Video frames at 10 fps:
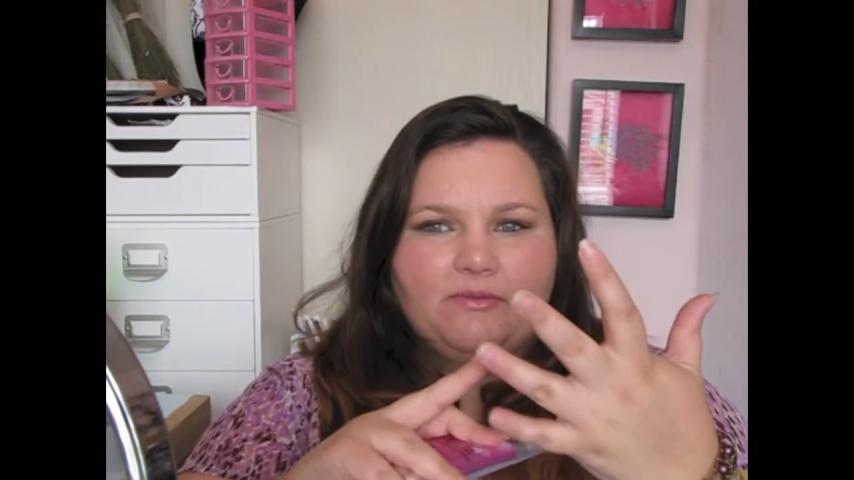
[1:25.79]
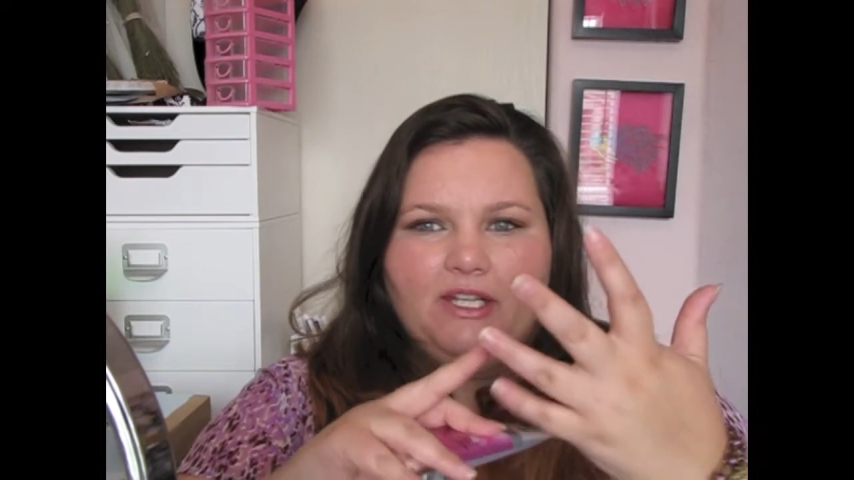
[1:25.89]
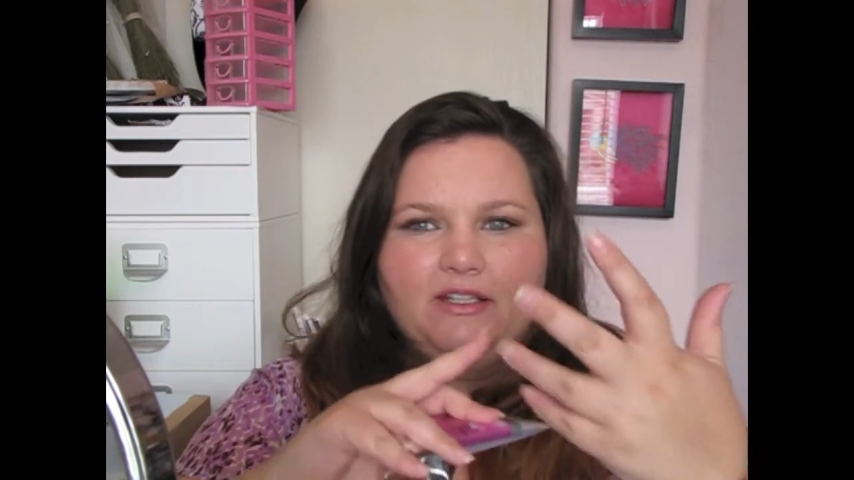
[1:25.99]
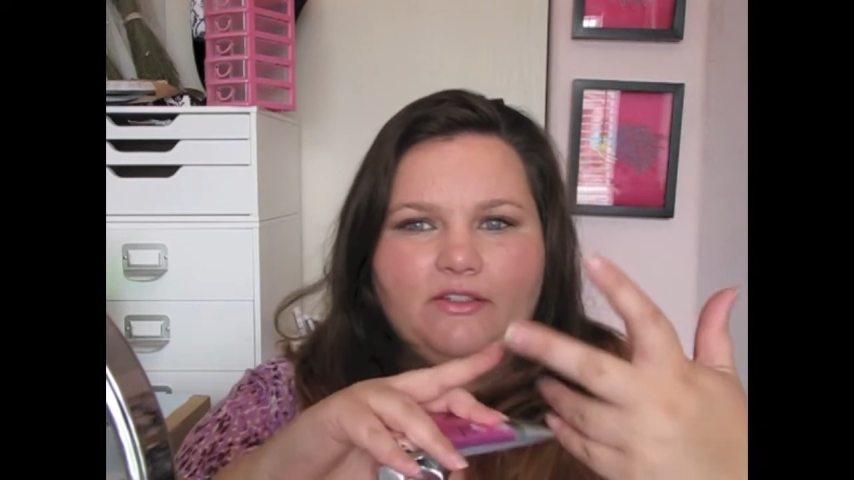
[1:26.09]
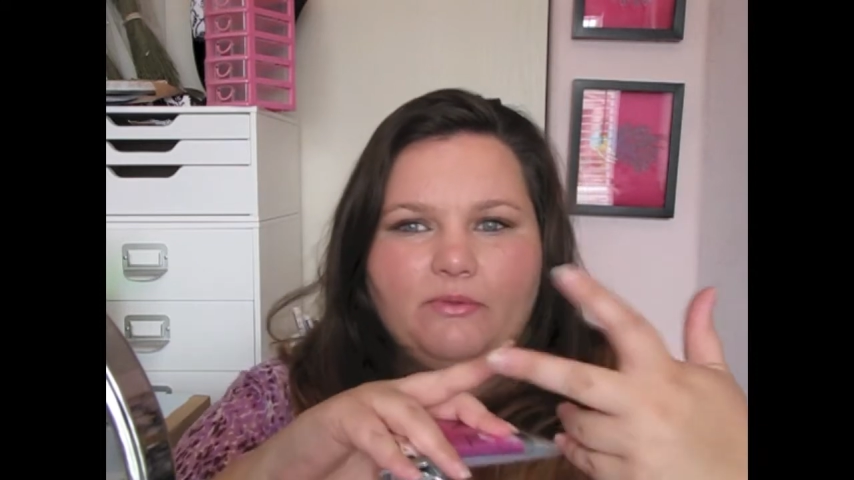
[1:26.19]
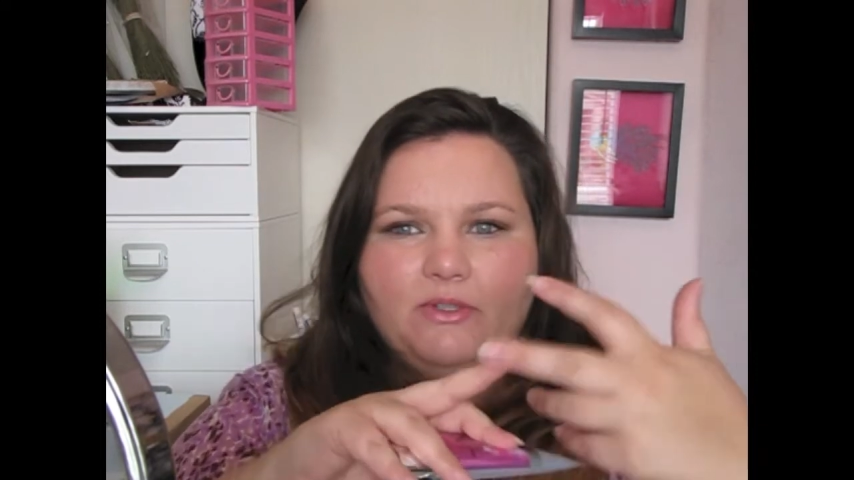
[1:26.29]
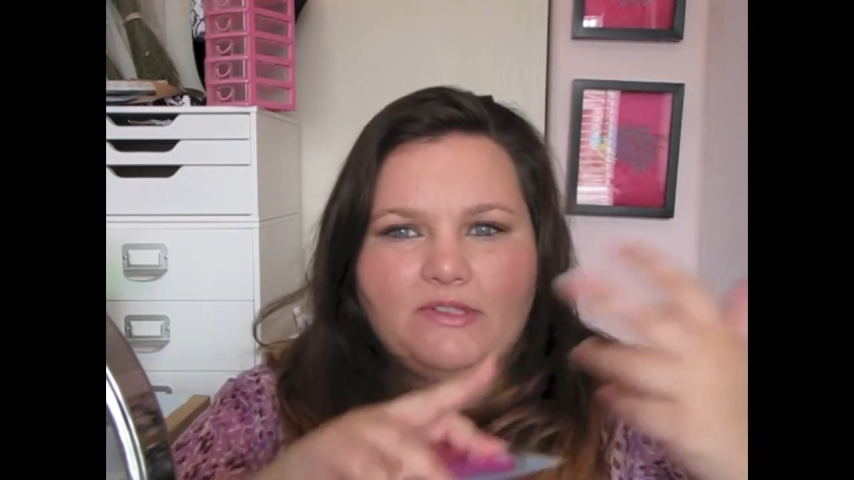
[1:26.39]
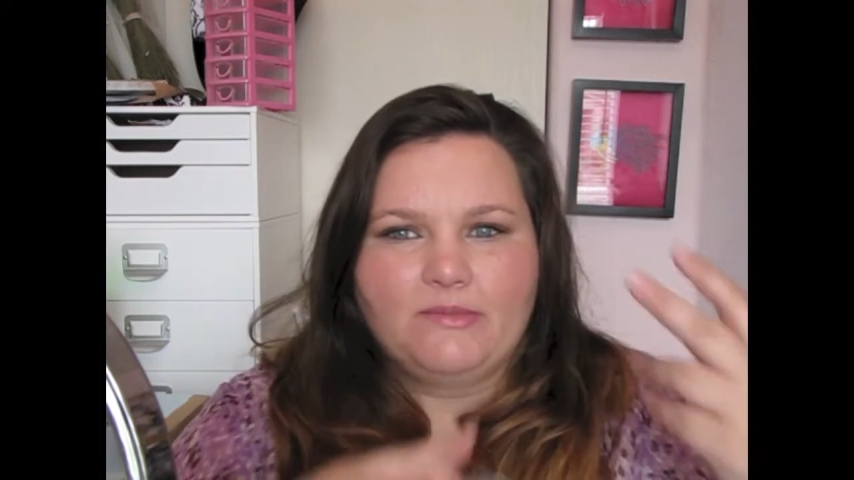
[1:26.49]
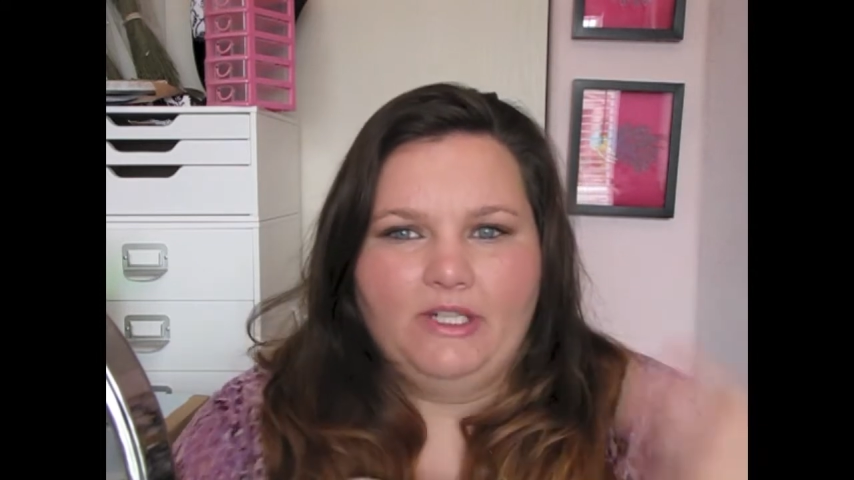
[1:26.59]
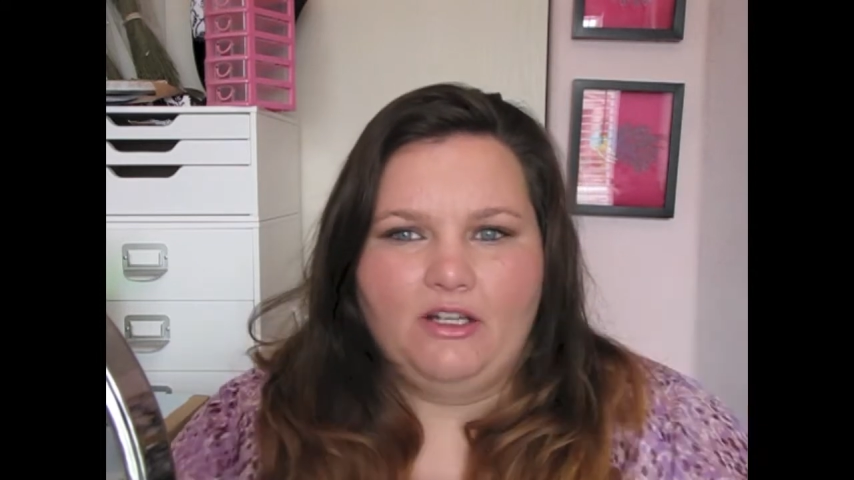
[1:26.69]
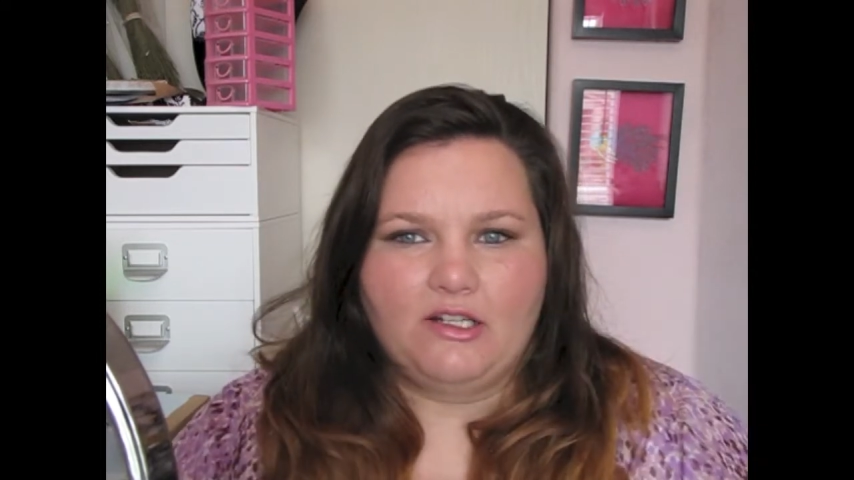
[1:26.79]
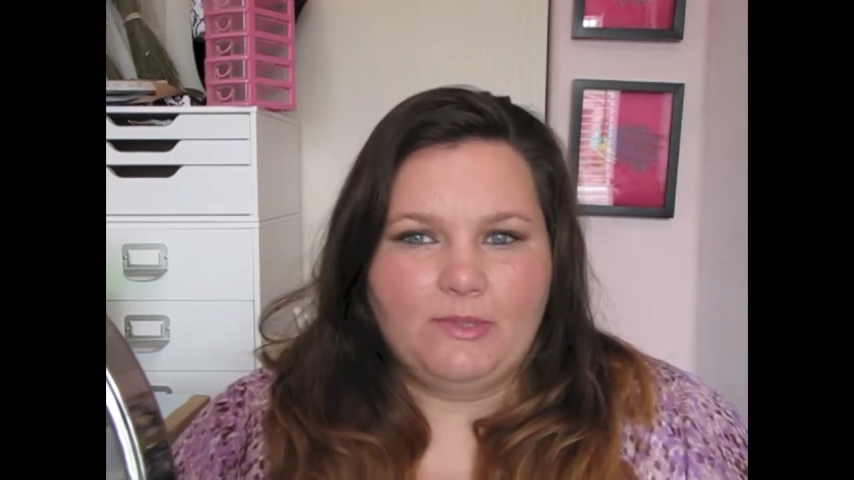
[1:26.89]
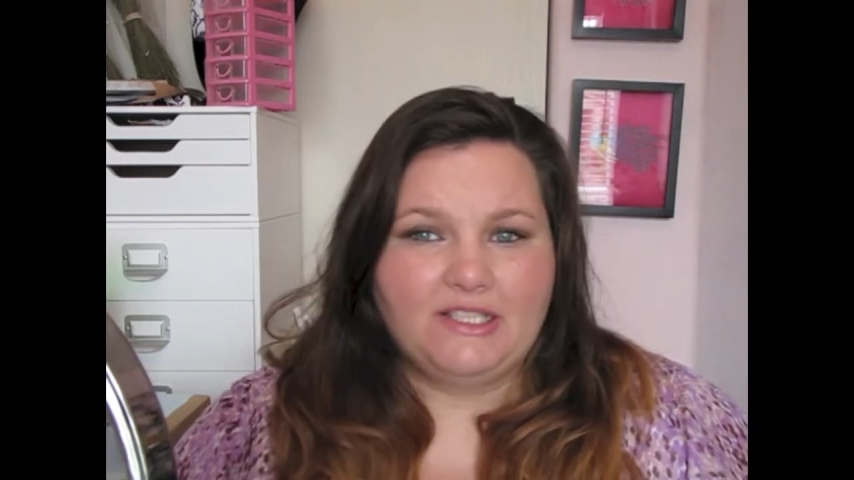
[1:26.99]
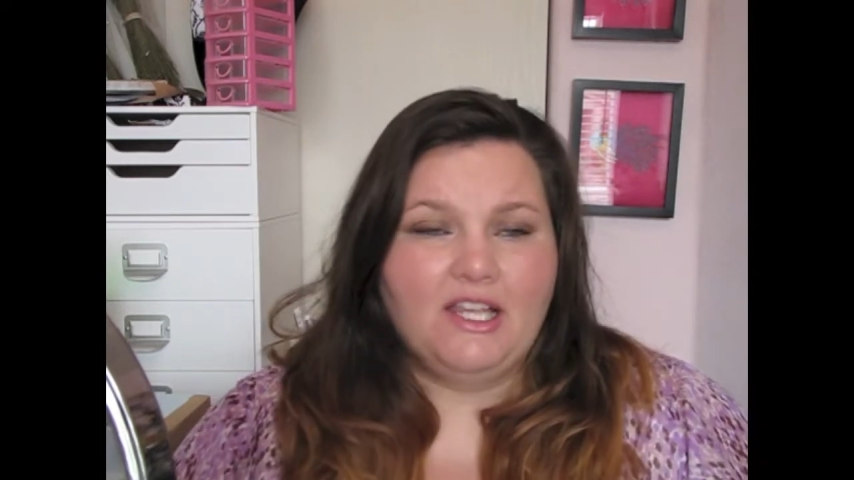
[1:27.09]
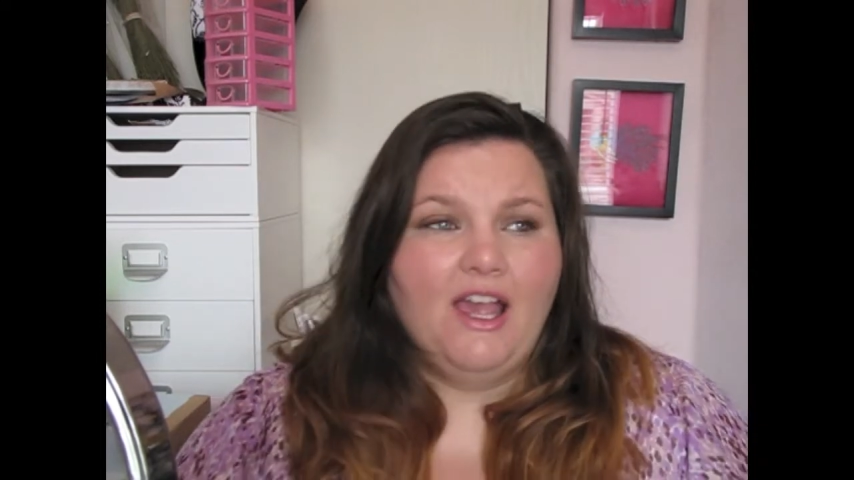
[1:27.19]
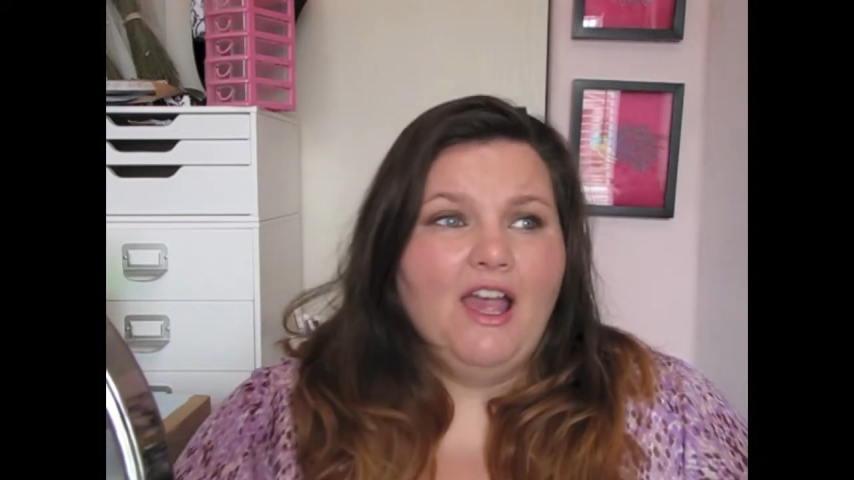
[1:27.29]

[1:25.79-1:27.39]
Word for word: redness, reduces my dark spots,